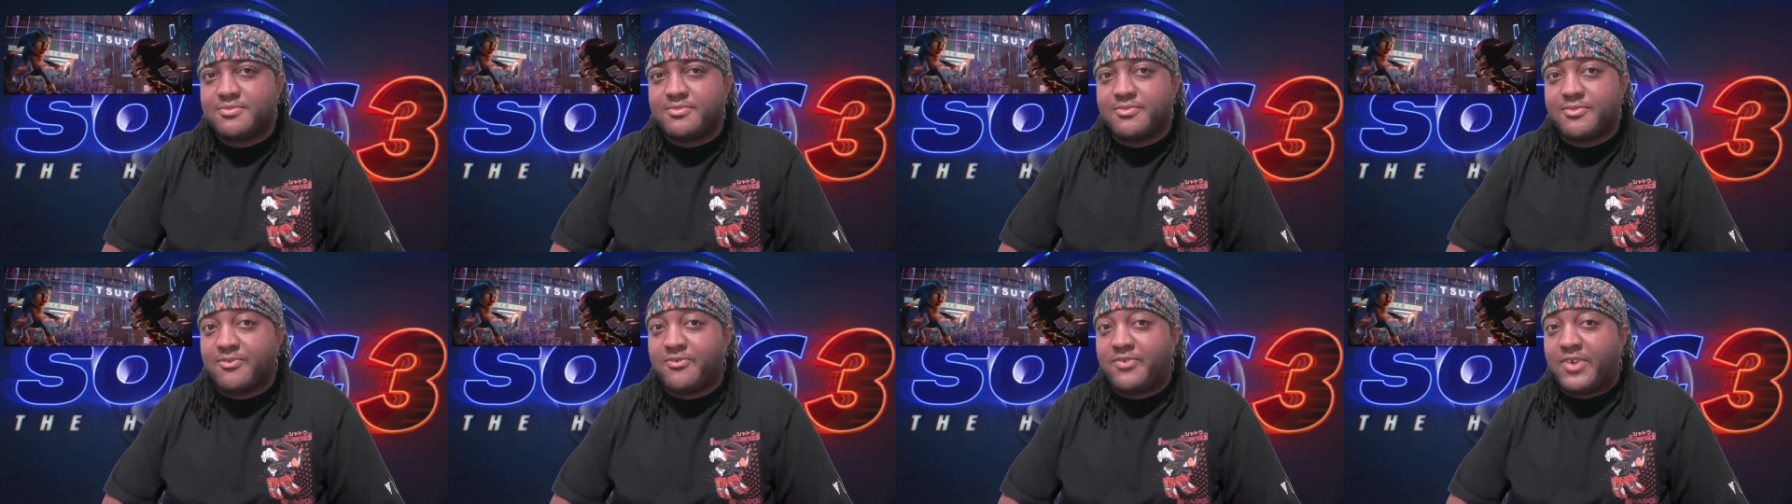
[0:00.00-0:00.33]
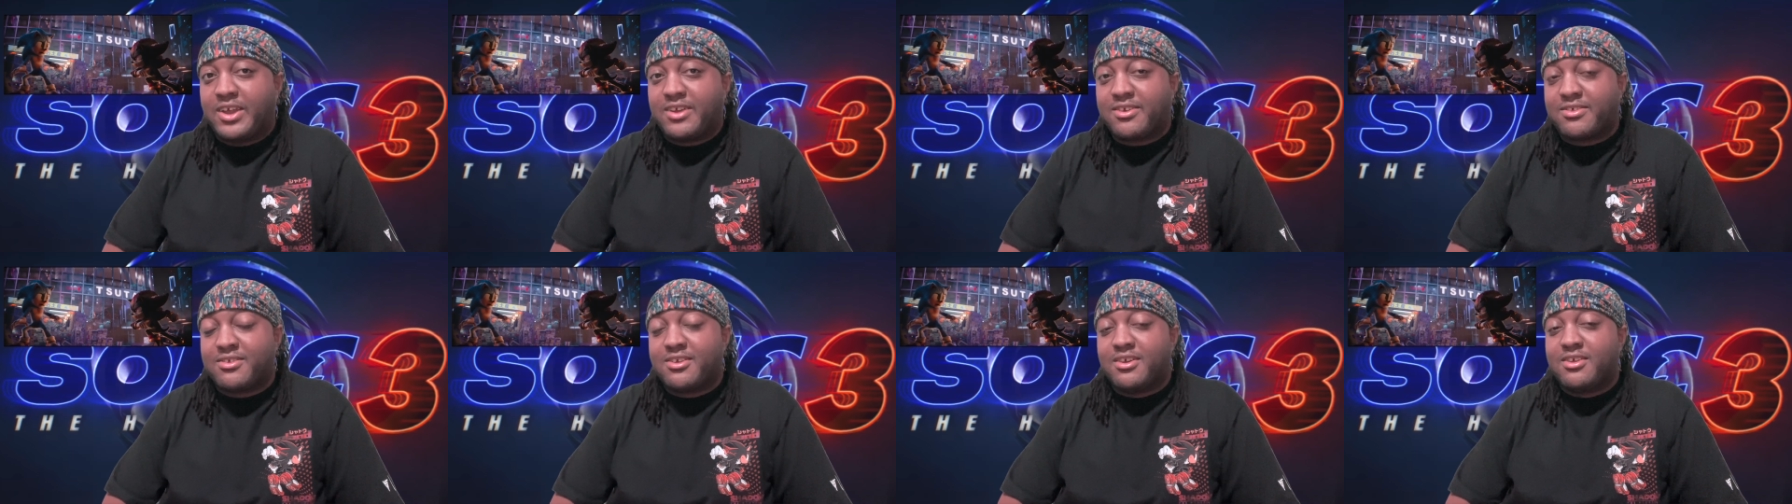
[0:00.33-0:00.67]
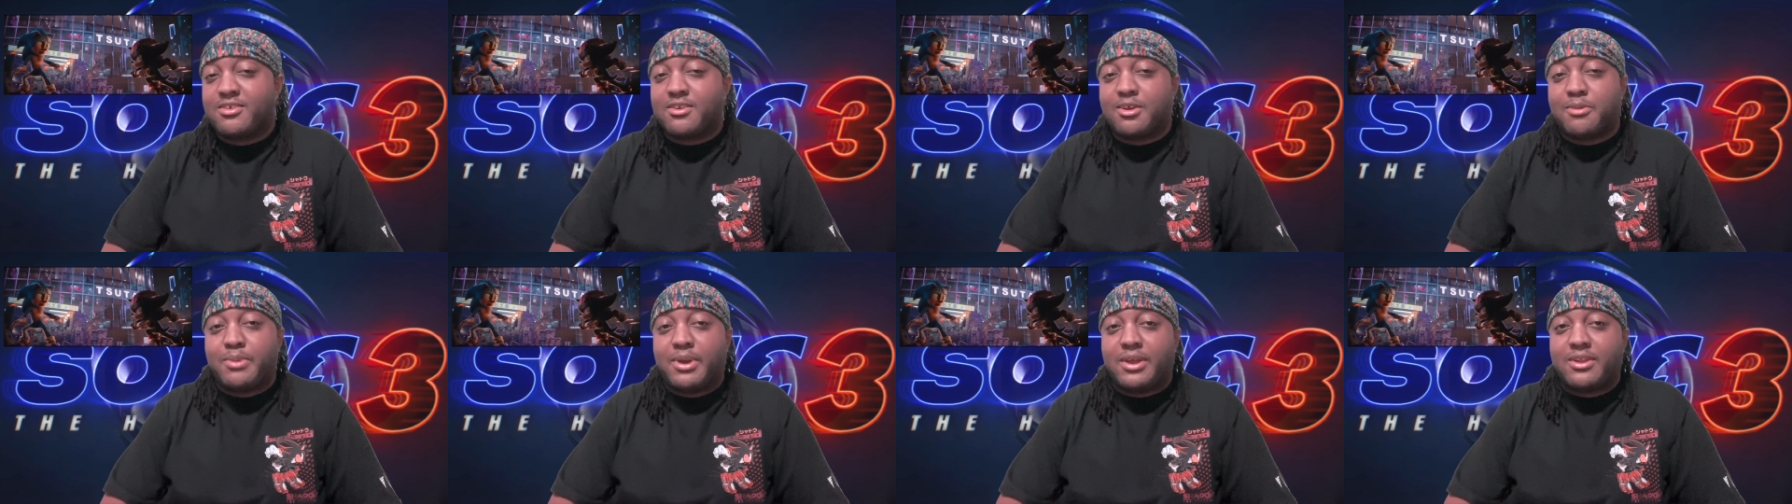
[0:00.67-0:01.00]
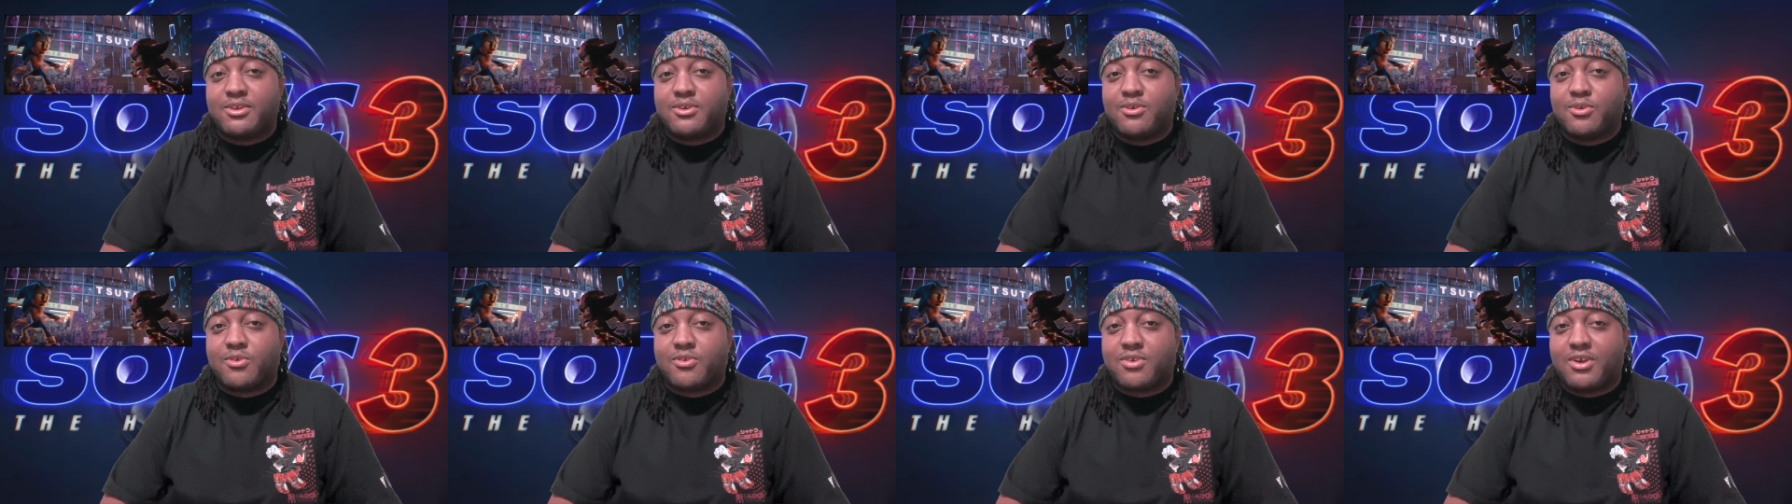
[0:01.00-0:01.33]
Fight scenes are about to
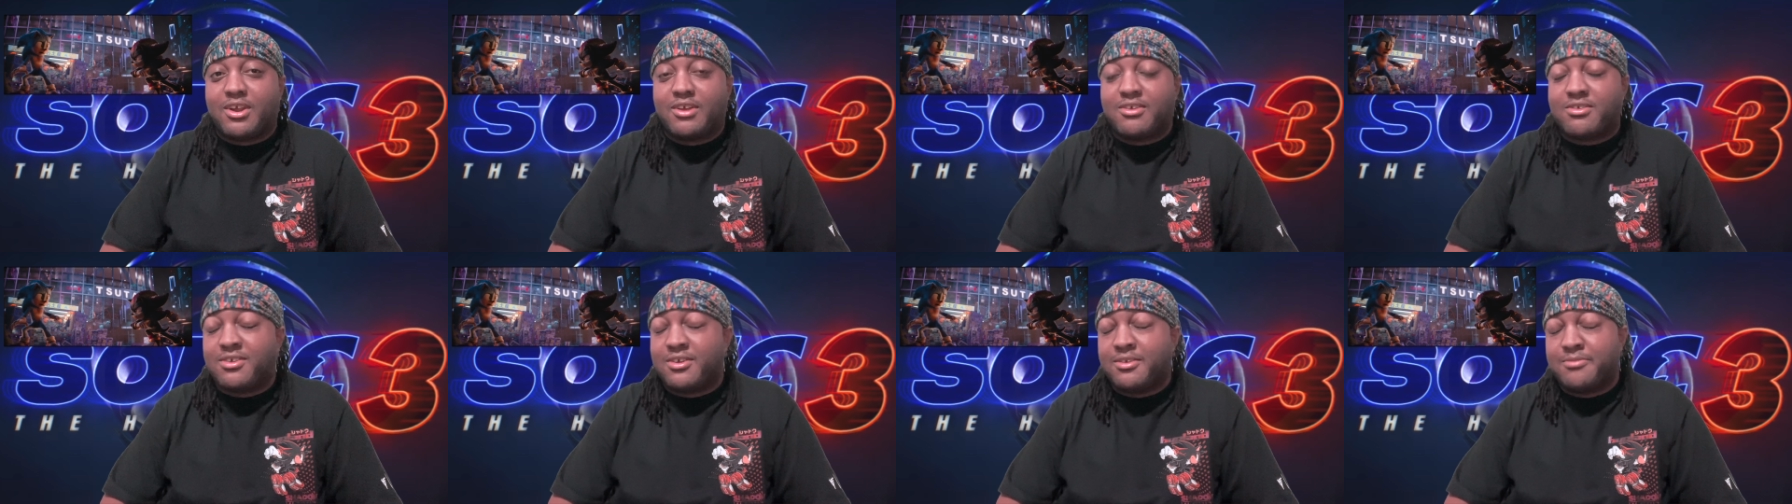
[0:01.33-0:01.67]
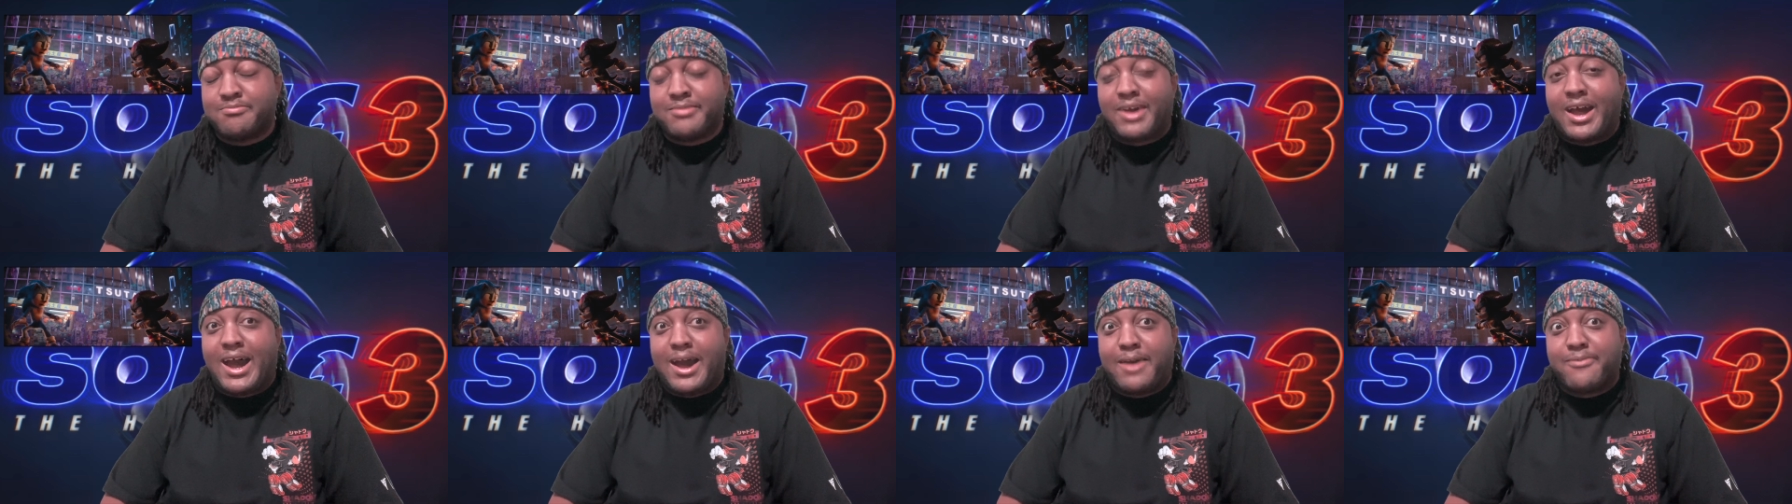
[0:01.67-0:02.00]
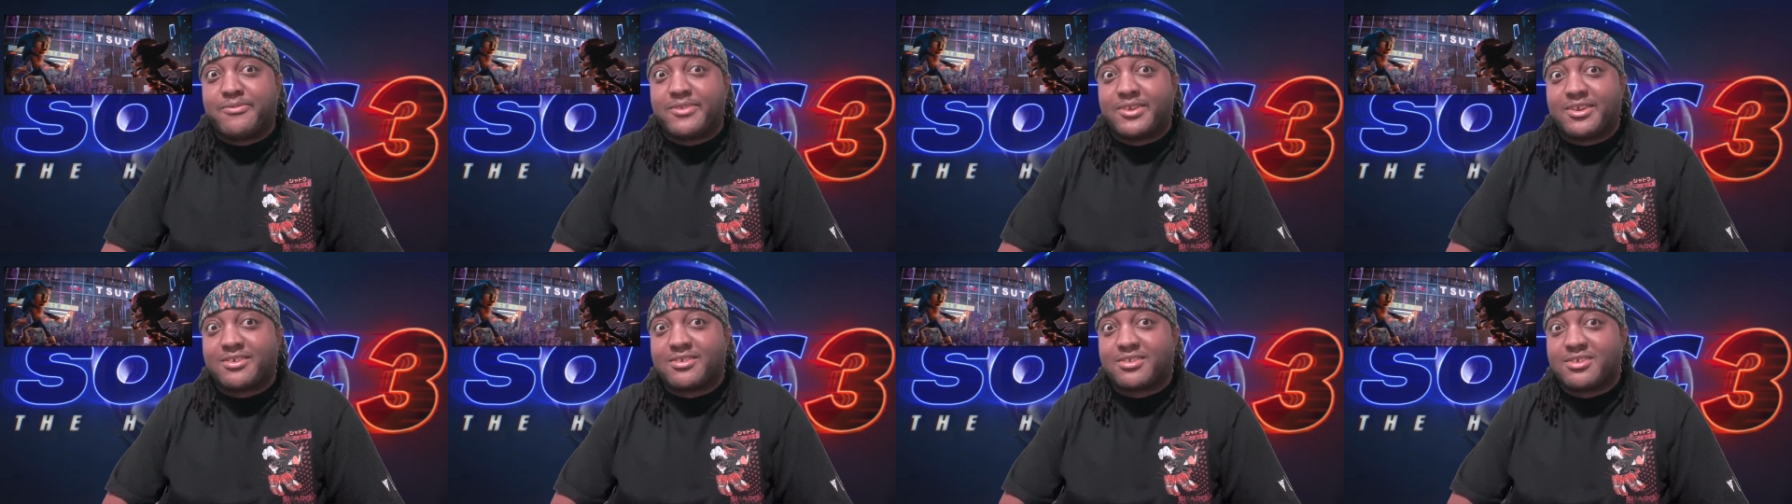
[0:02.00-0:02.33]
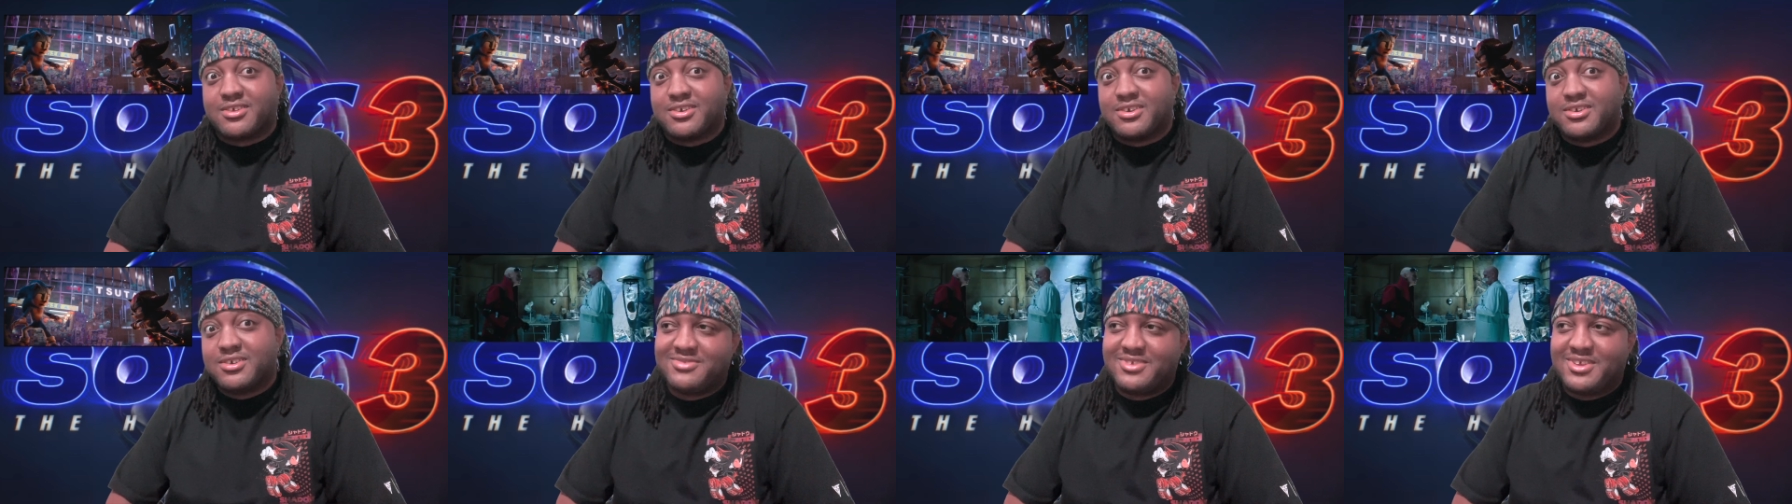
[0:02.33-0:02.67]
go crazy,
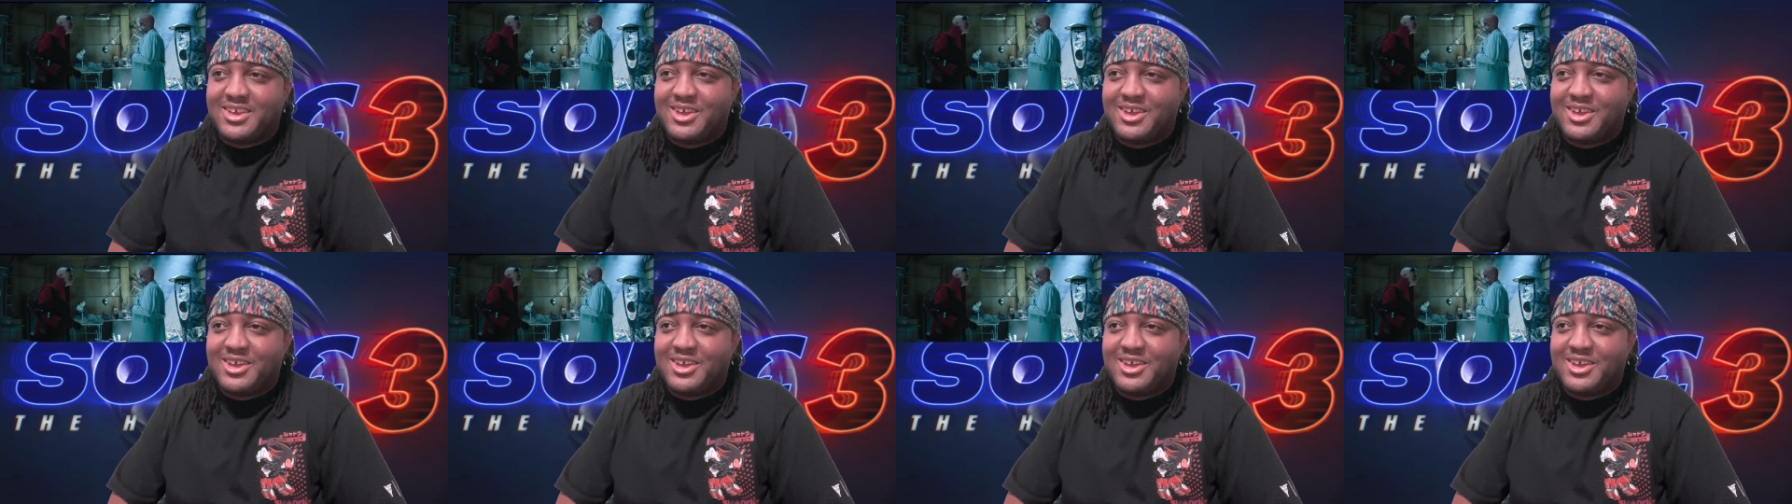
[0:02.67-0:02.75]
obviously.